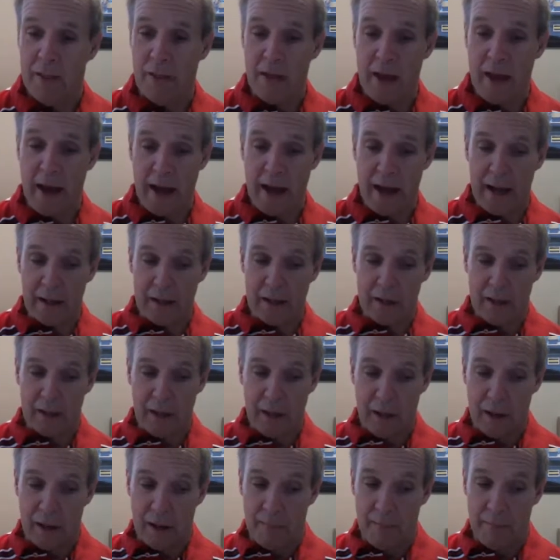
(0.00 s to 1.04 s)
that
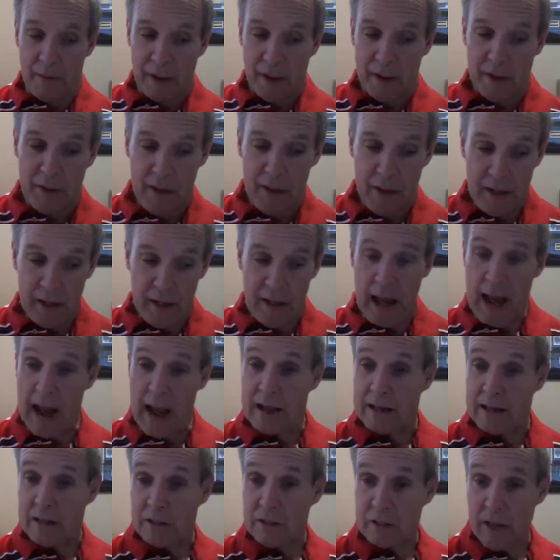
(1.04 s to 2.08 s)
the
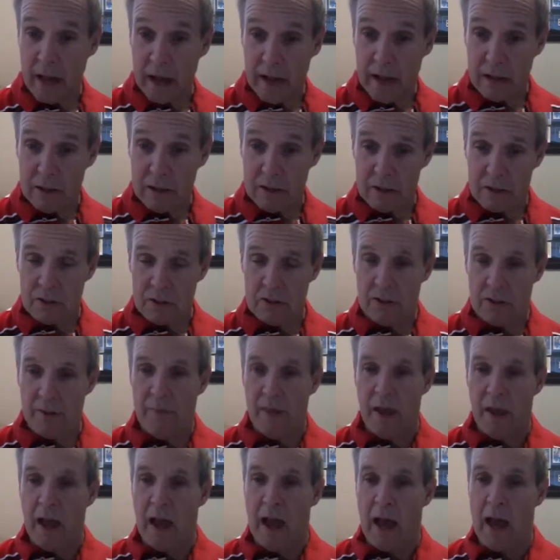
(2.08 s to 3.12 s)
Aztecs
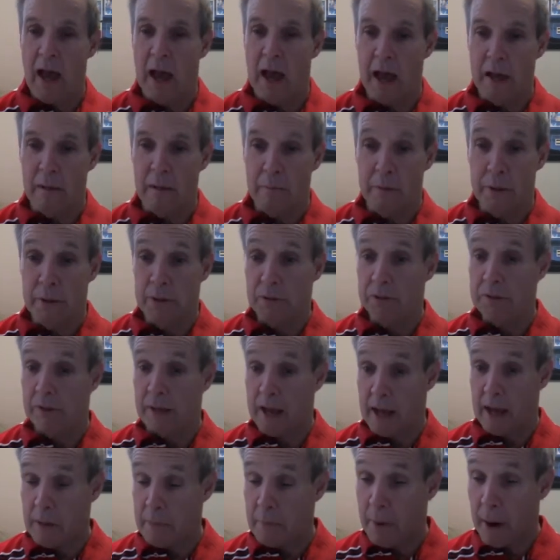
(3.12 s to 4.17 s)
had
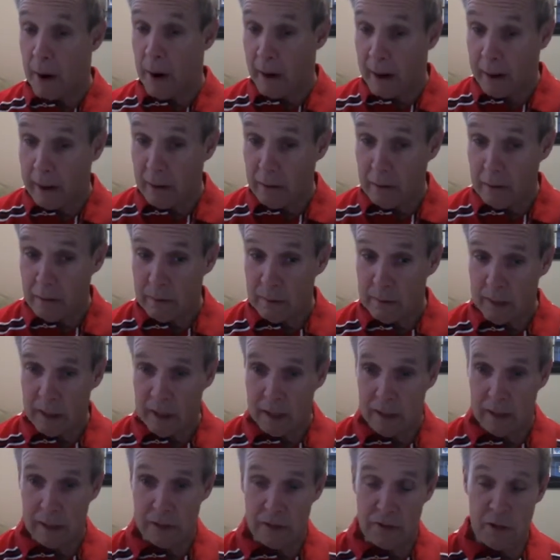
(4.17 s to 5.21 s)
built an empire
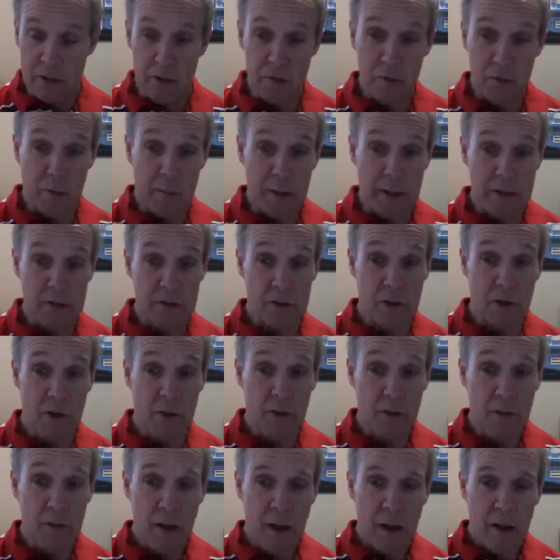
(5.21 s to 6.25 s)
in central
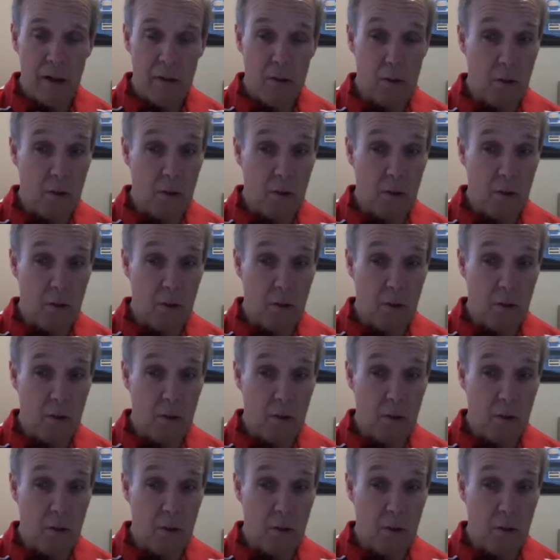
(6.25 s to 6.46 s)
Mexico,